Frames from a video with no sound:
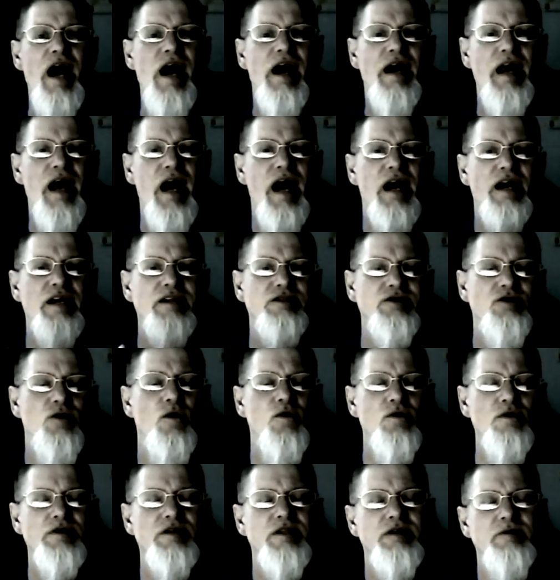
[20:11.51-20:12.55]
And ask
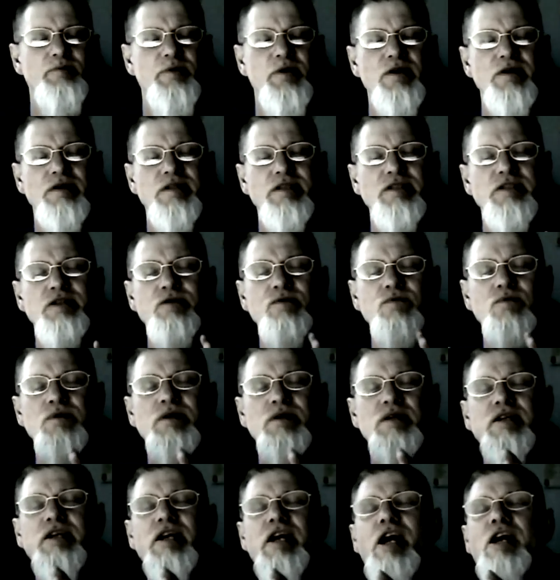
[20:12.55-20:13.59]
Holy Spirit that you
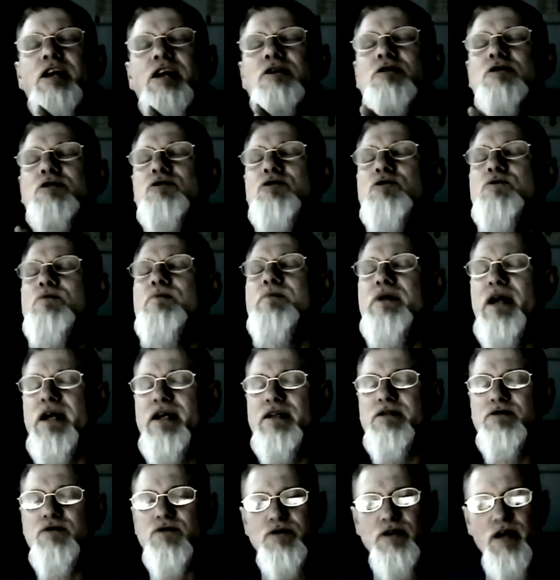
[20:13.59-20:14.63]
would
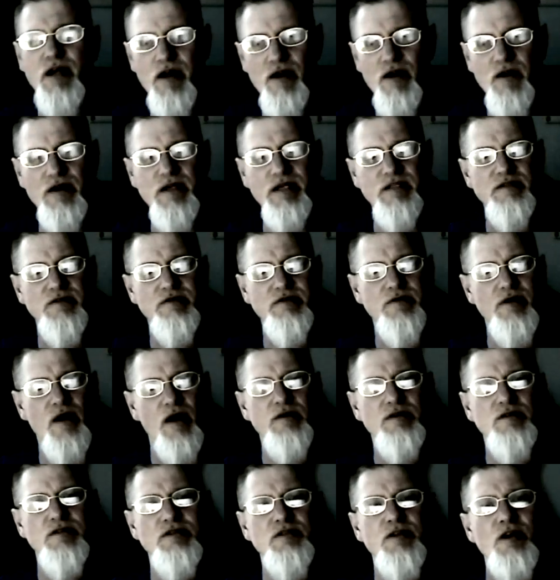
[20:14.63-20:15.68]
illuminate those areas of
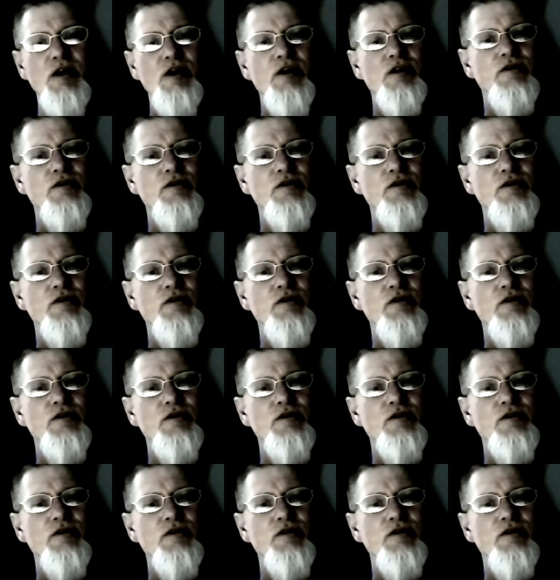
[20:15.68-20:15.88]
darkness,